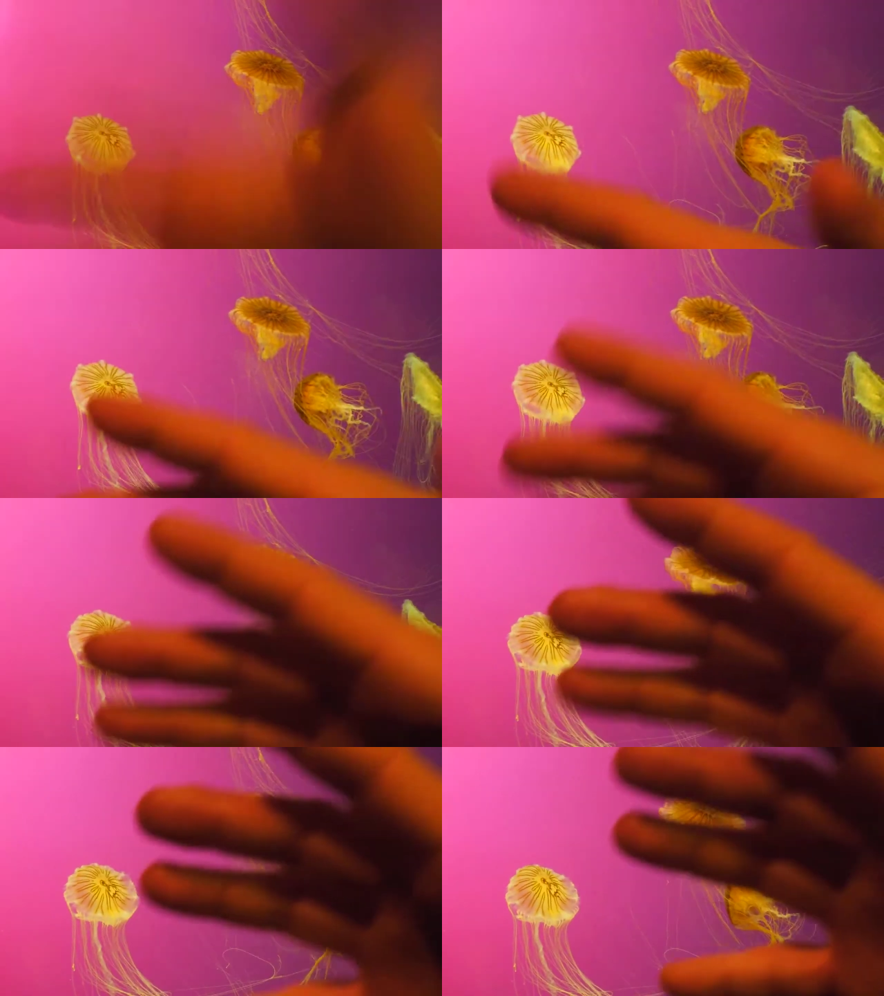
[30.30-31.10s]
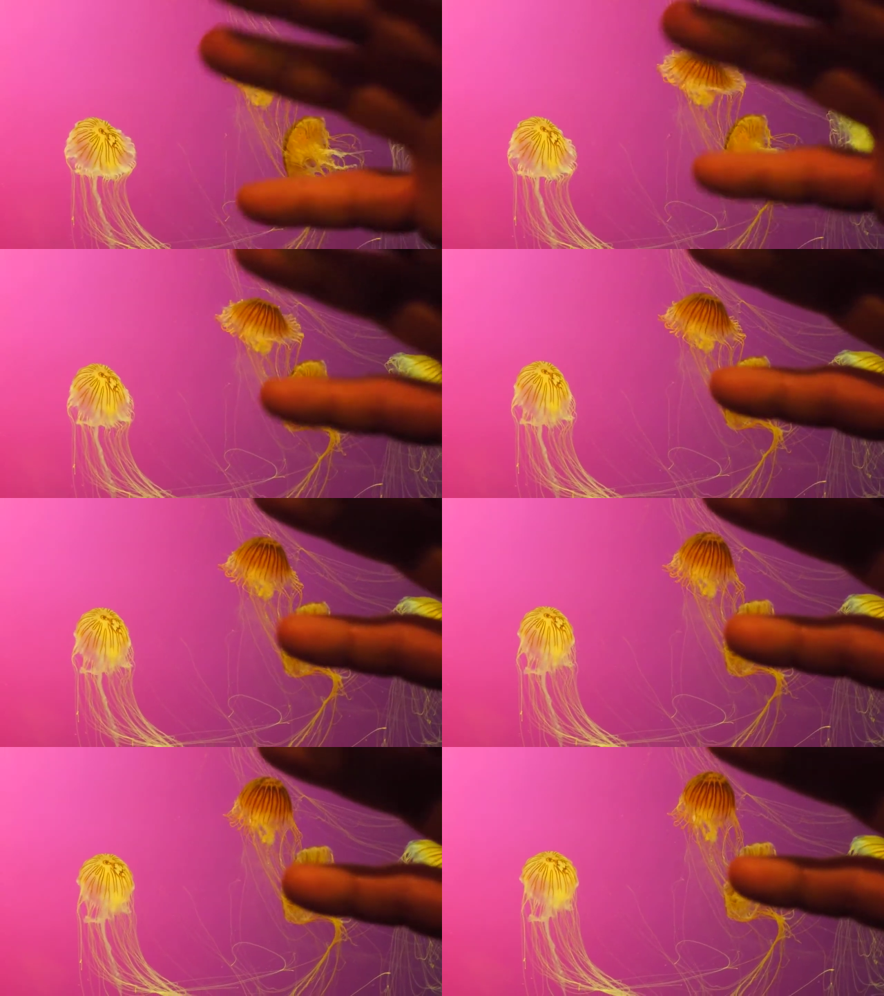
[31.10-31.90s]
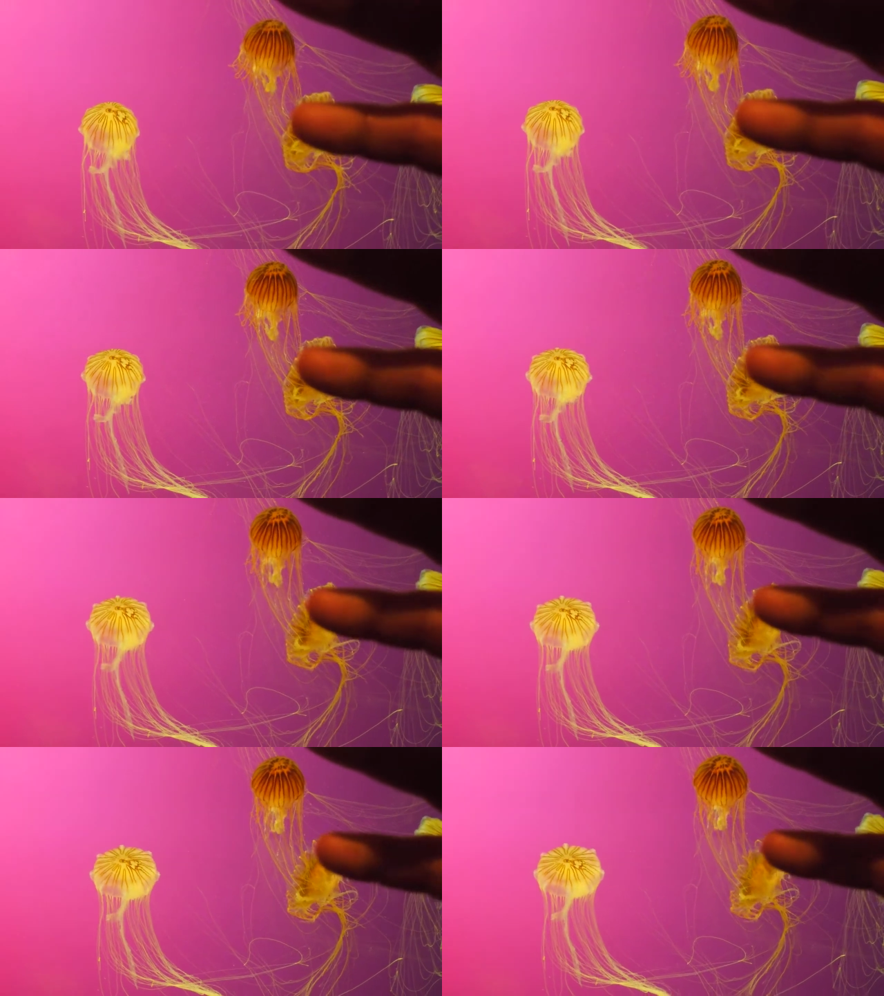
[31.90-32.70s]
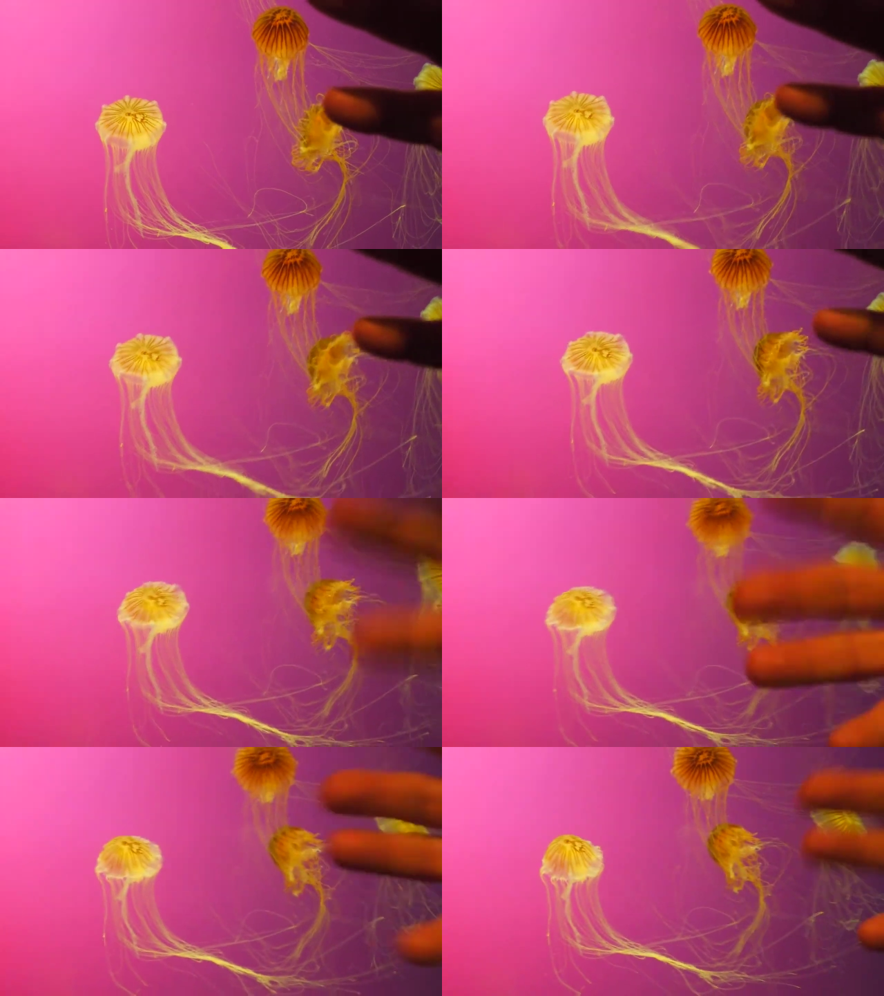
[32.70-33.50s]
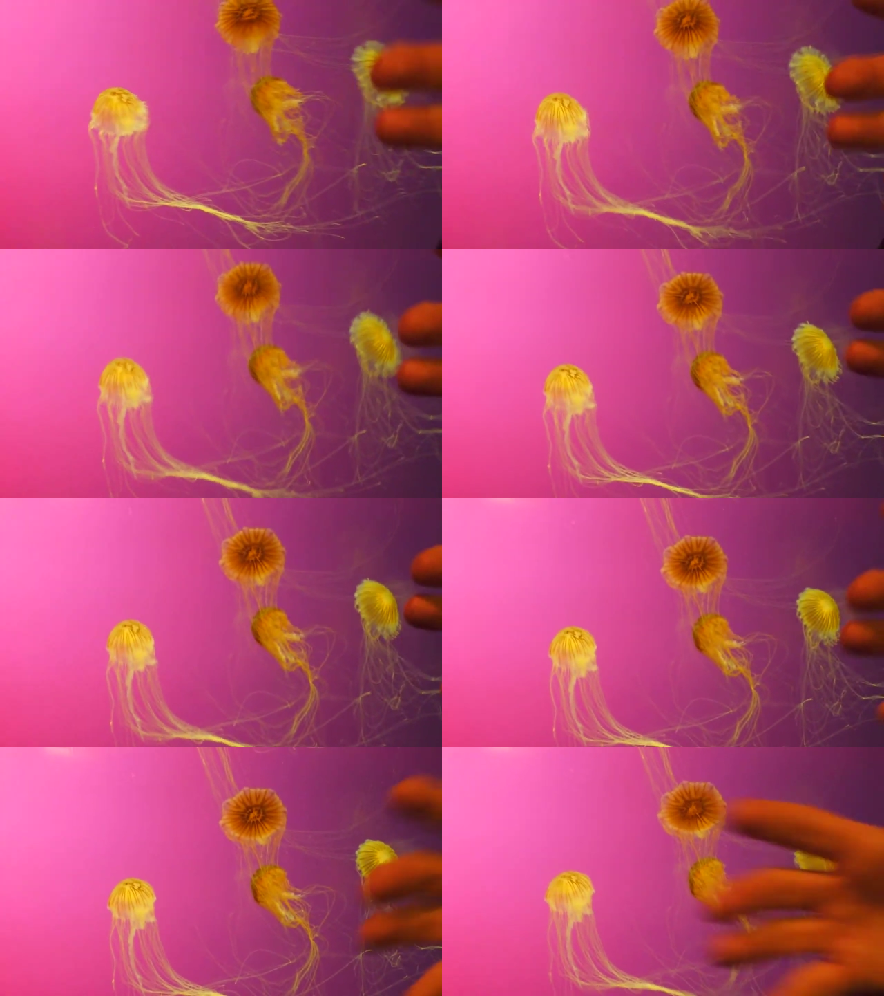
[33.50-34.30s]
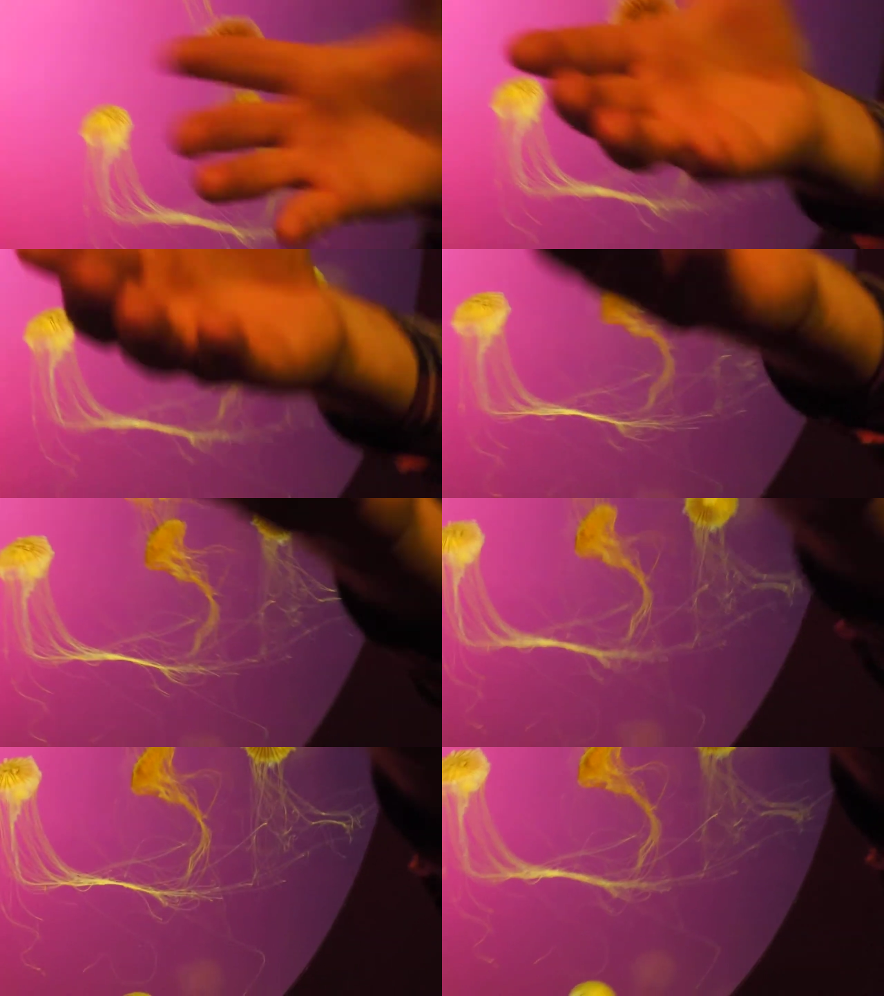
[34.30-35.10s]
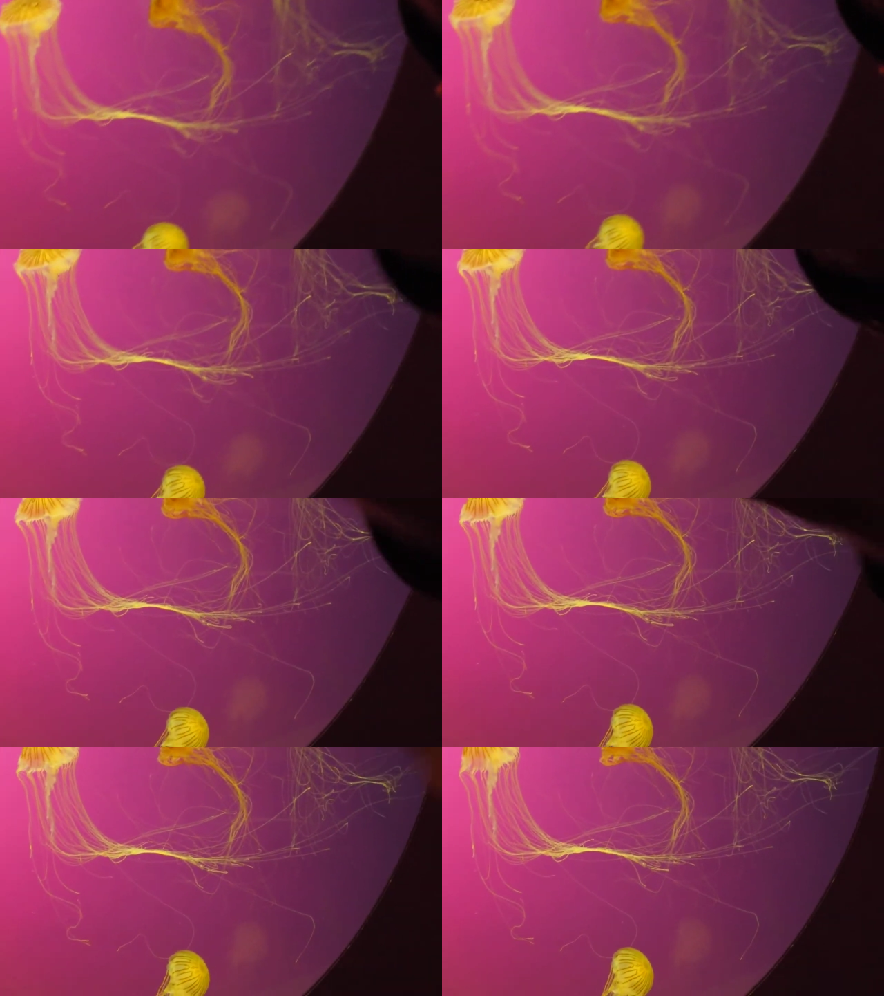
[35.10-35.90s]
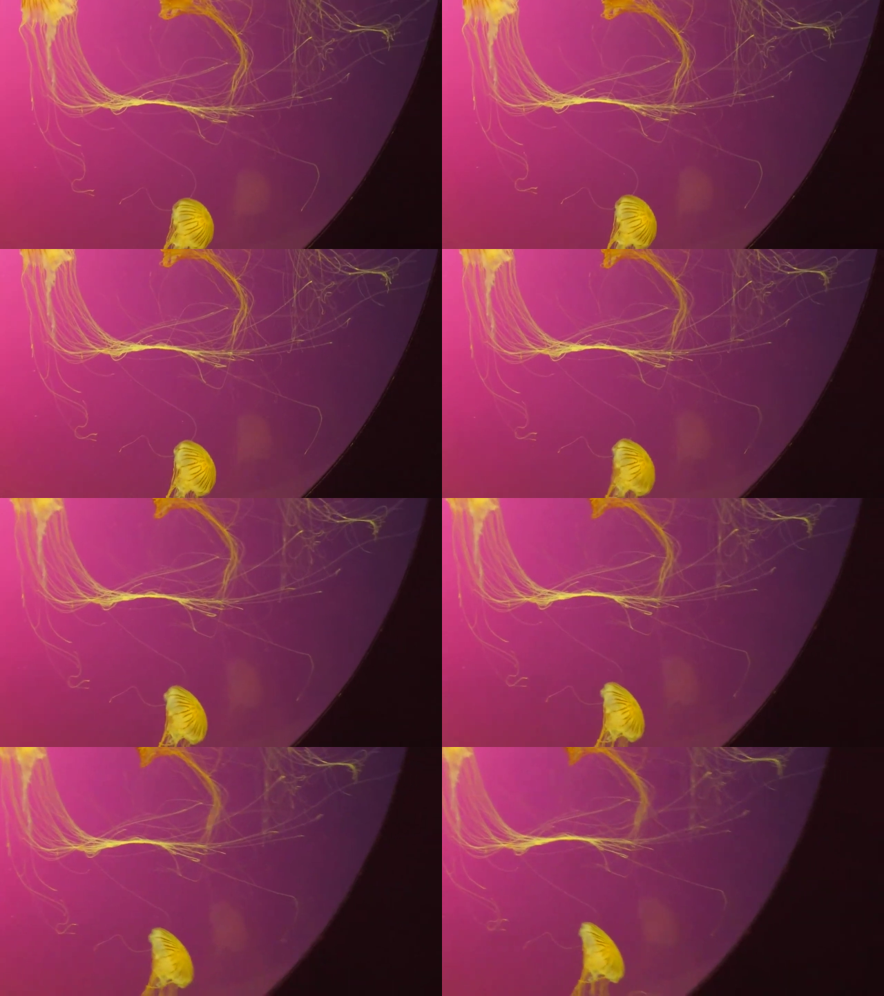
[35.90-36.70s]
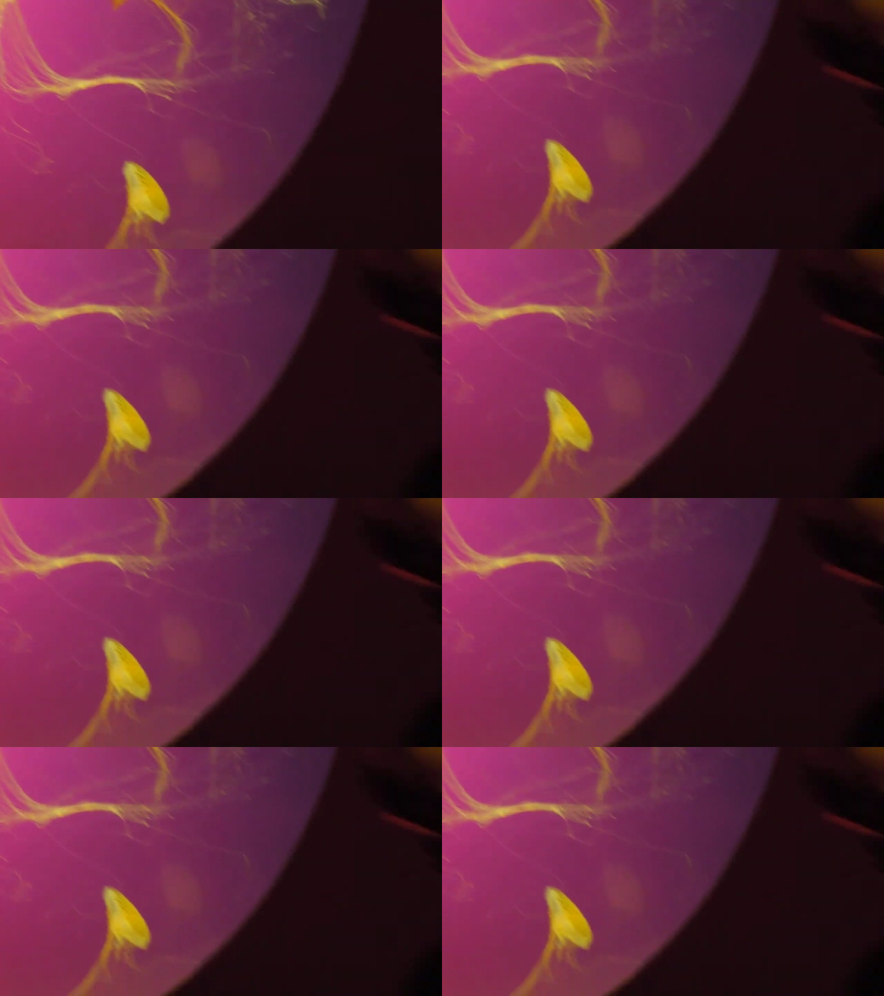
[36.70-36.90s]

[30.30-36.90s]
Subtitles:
Nobody's mouth can be seen.